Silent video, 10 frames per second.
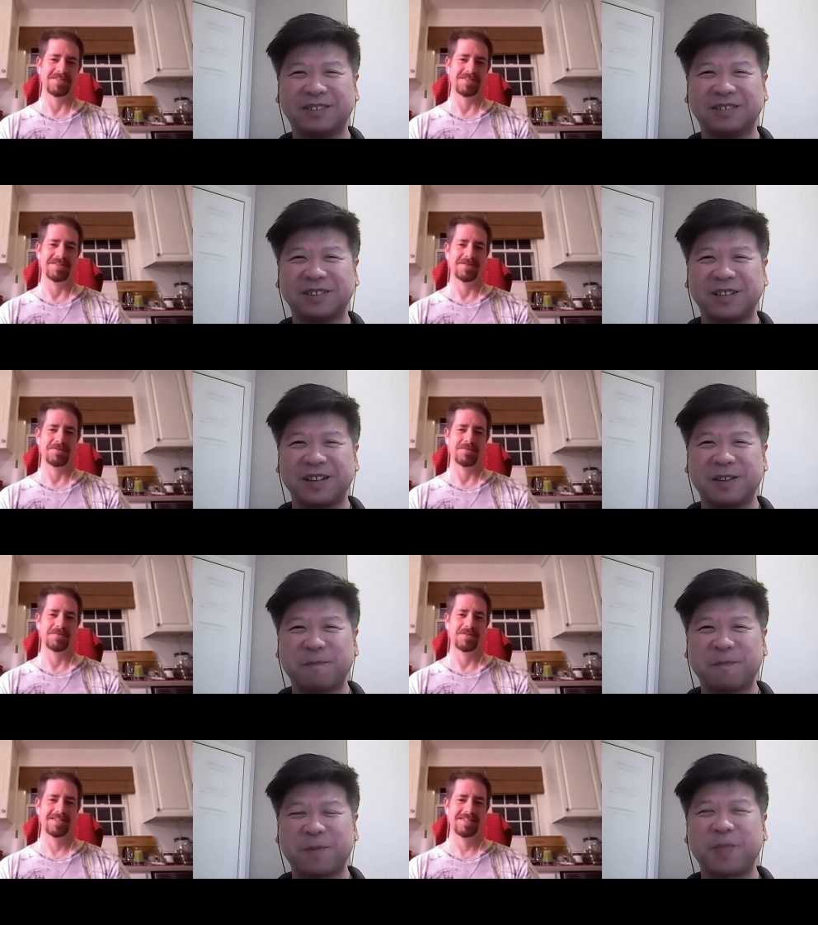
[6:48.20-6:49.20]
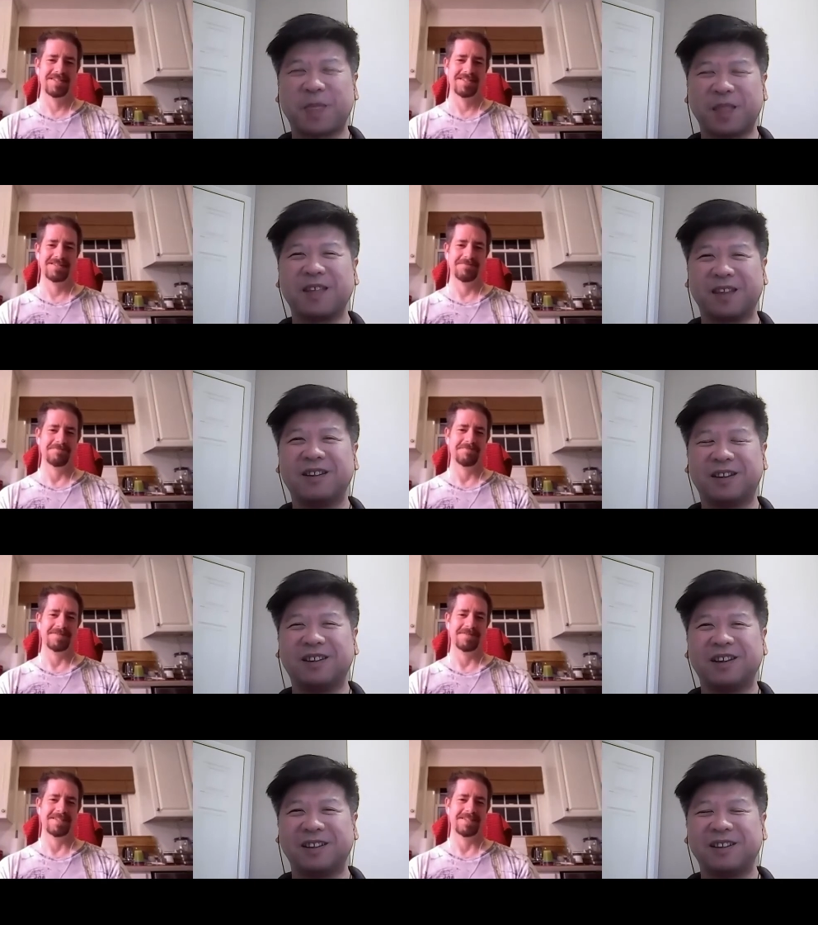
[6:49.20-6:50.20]
Speaker 1: kind of
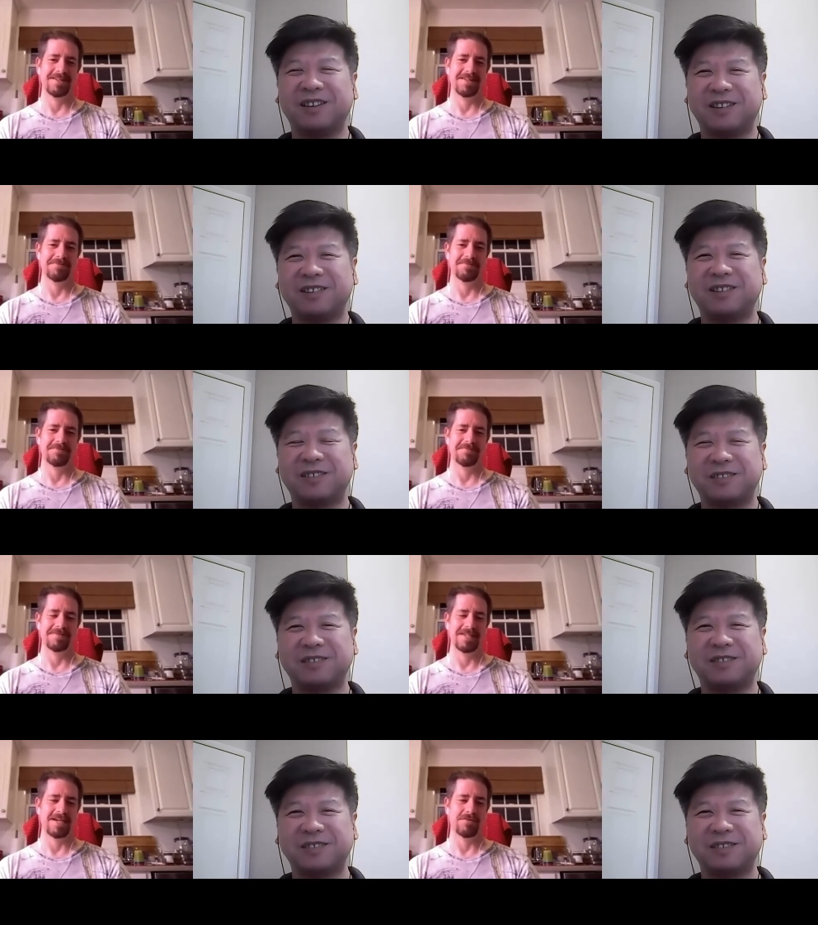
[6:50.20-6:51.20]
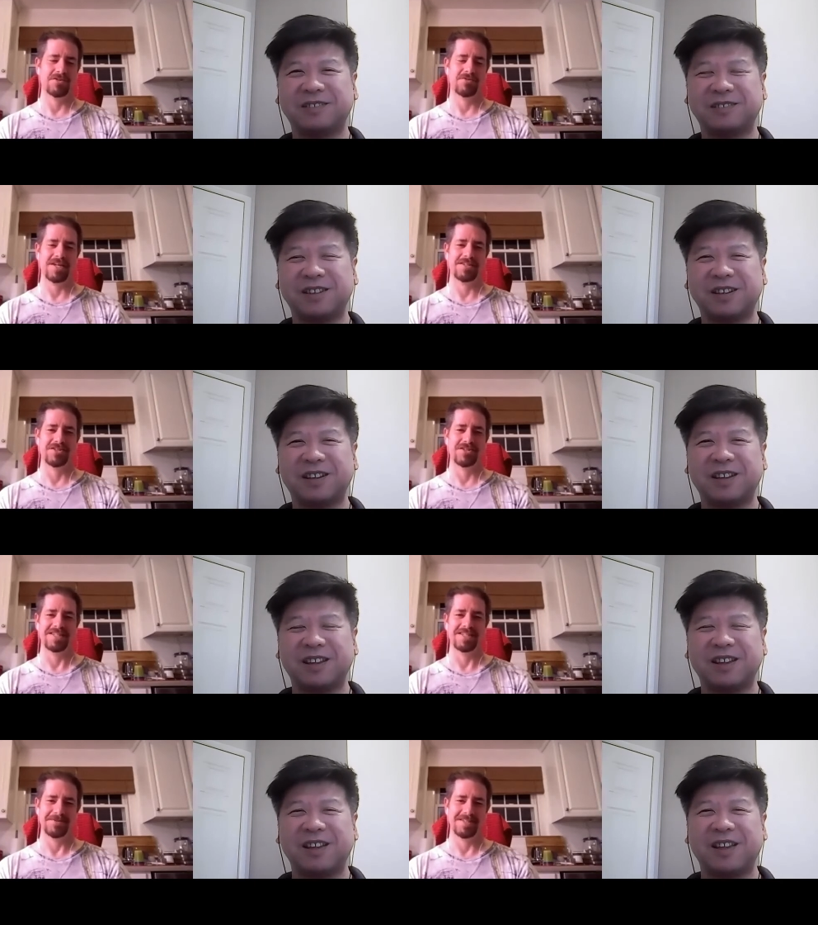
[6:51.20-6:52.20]
uh, yeah
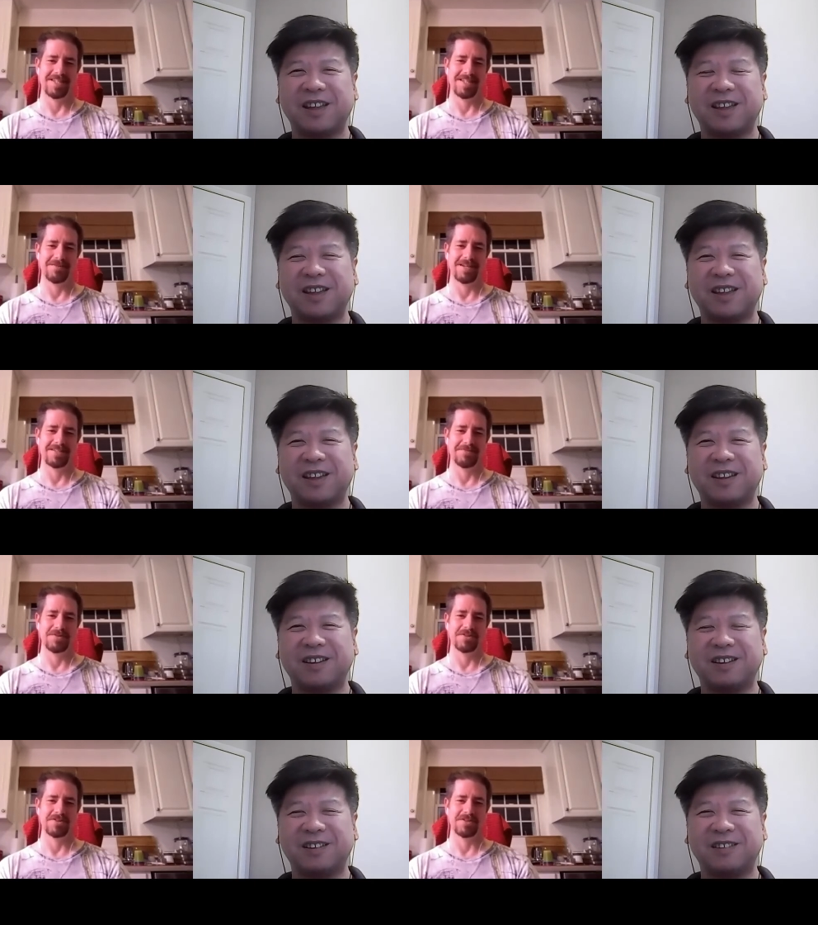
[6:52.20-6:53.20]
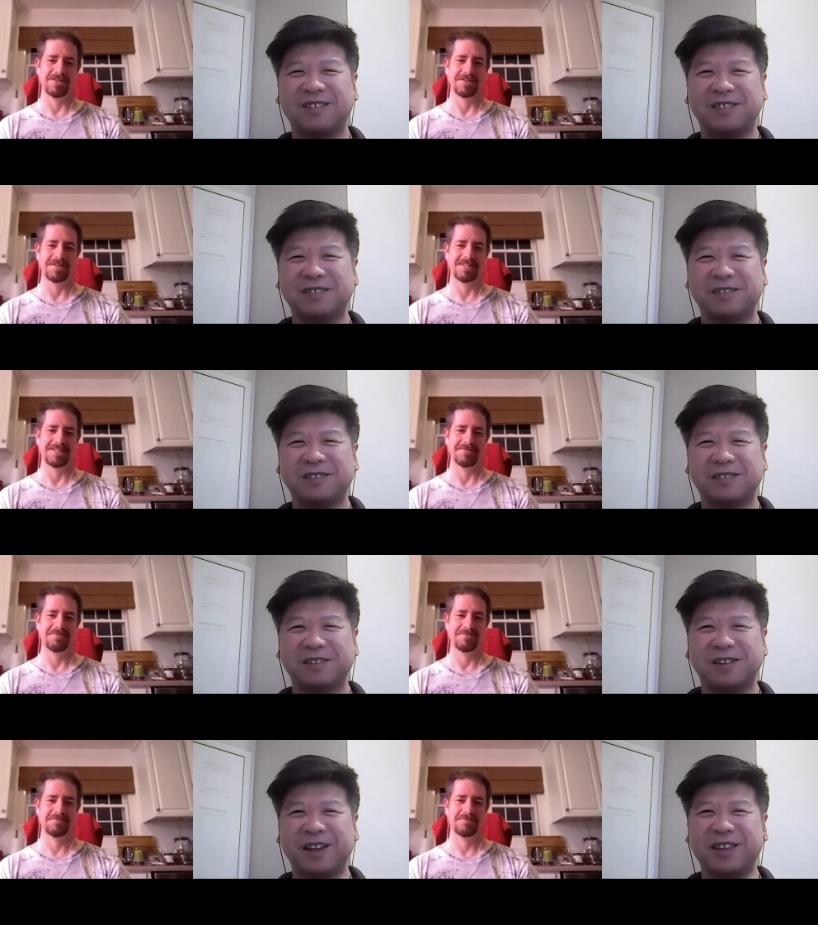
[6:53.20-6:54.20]
strategy you would say of their future society.
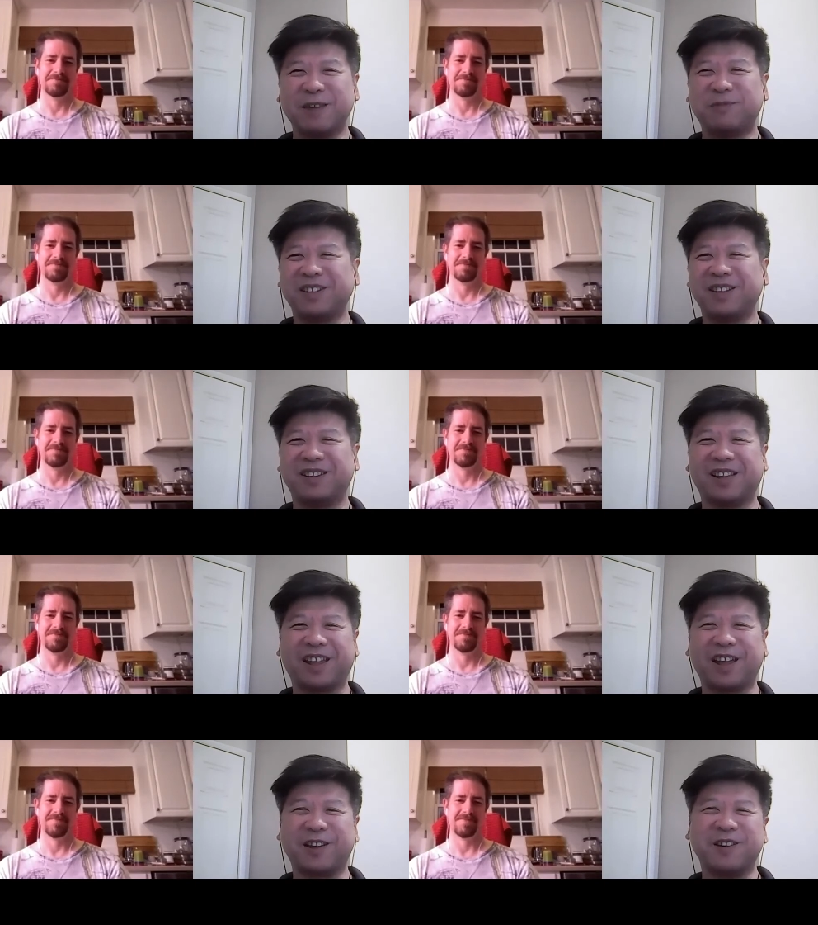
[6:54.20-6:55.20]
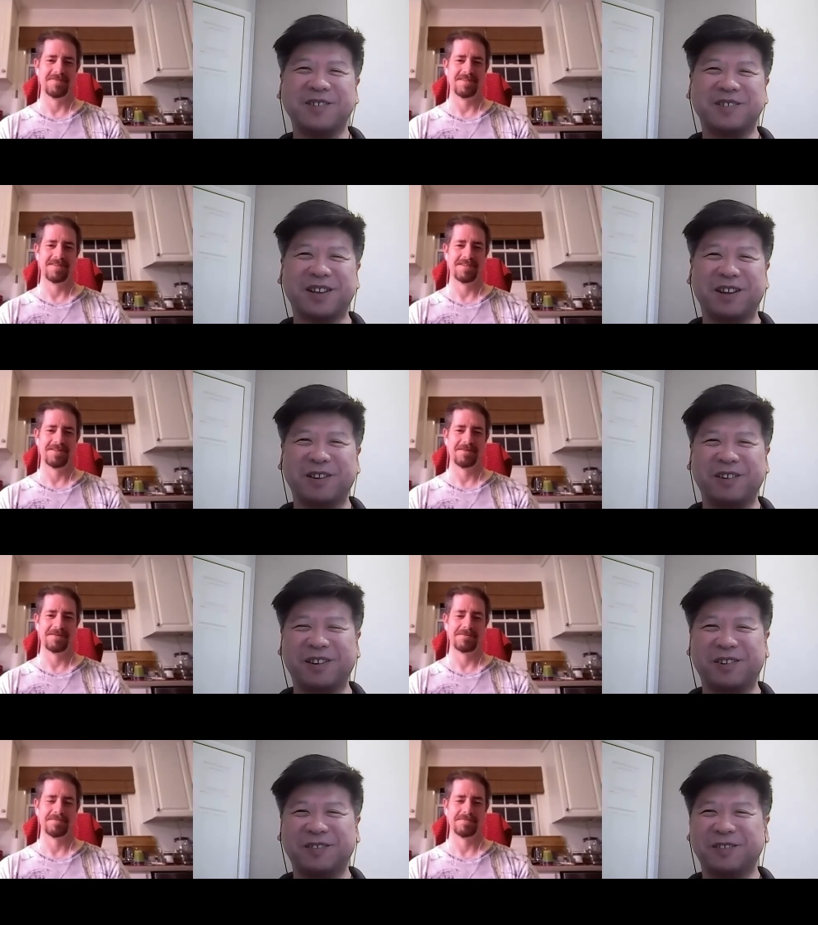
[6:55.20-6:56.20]
Speaker 2: It definitely like echoes uh,
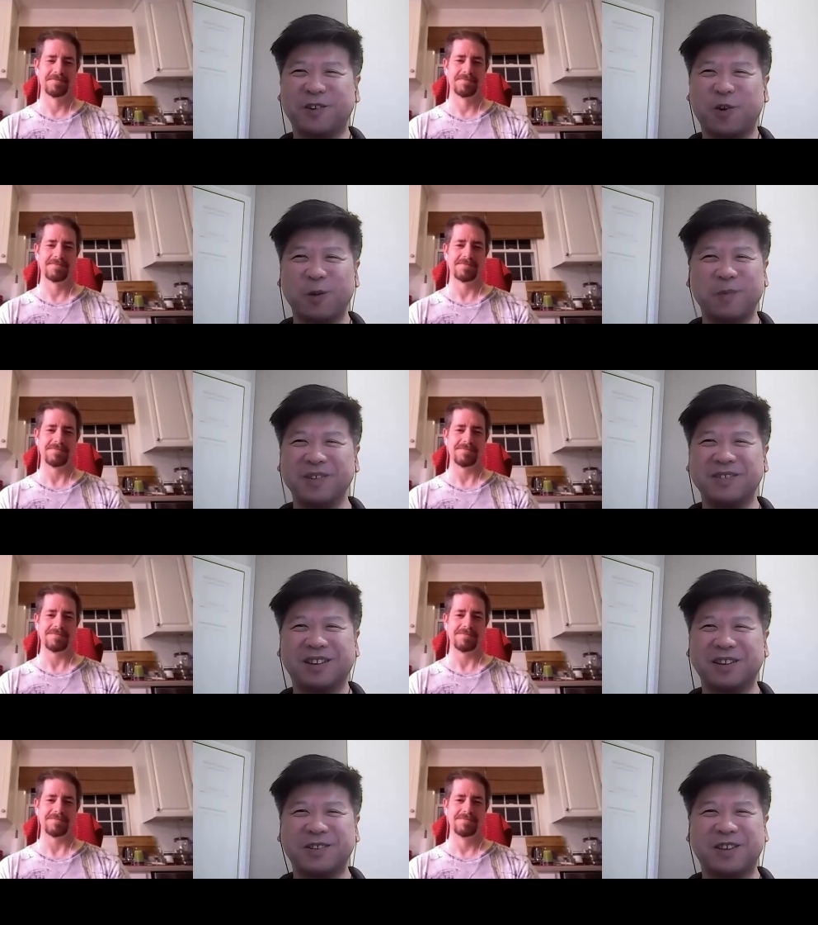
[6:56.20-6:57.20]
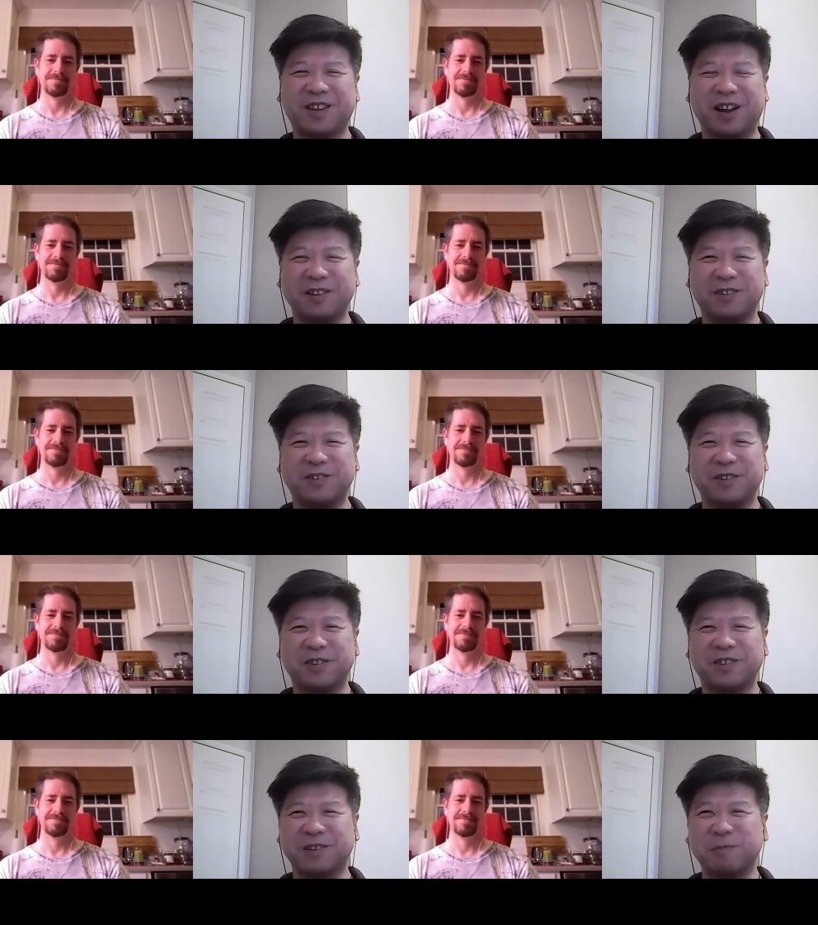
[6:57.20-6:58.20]
you know Corman's uh, kind of
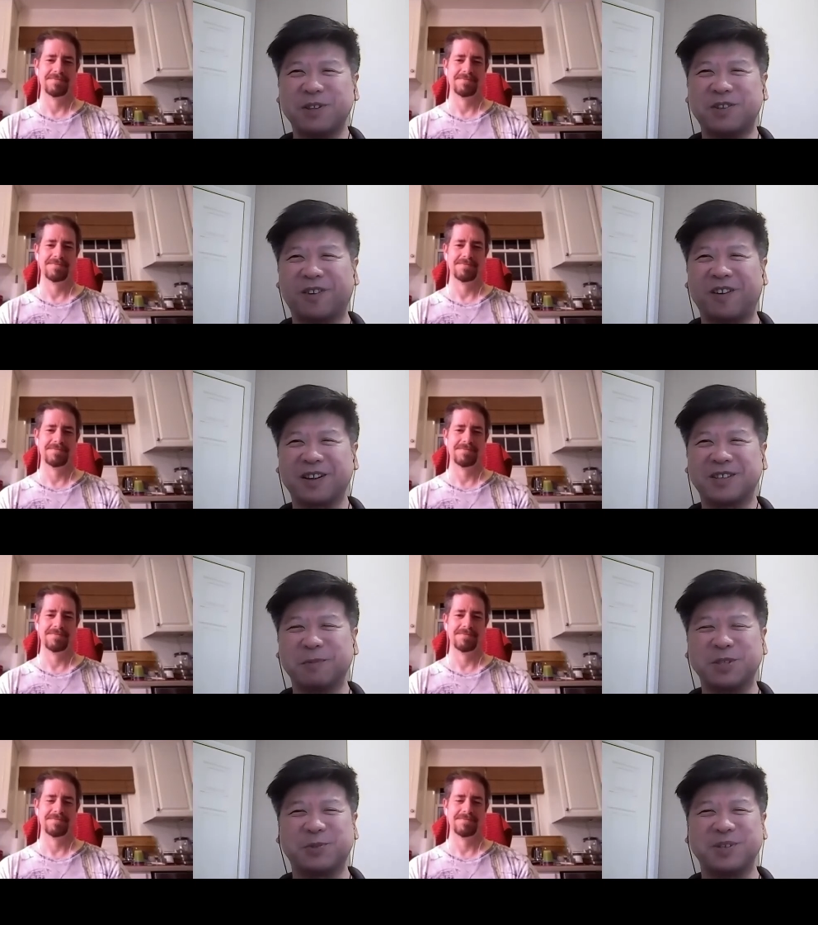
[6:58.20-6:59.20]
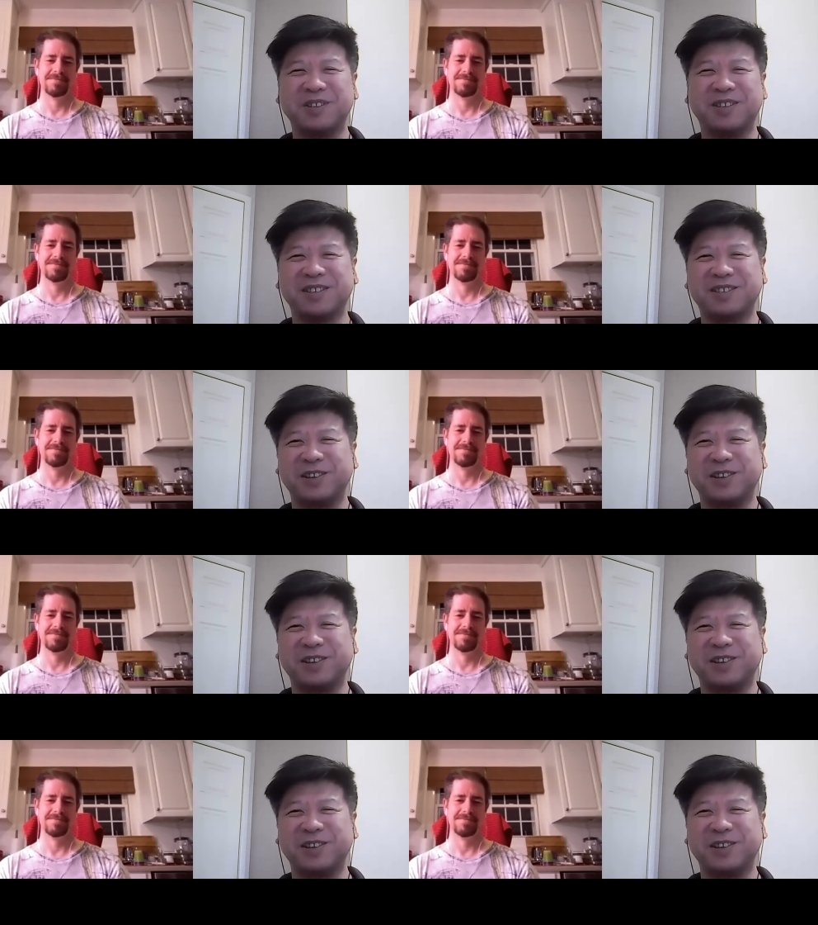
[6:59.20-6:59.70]
somewhat dark, somewhat twisted sense of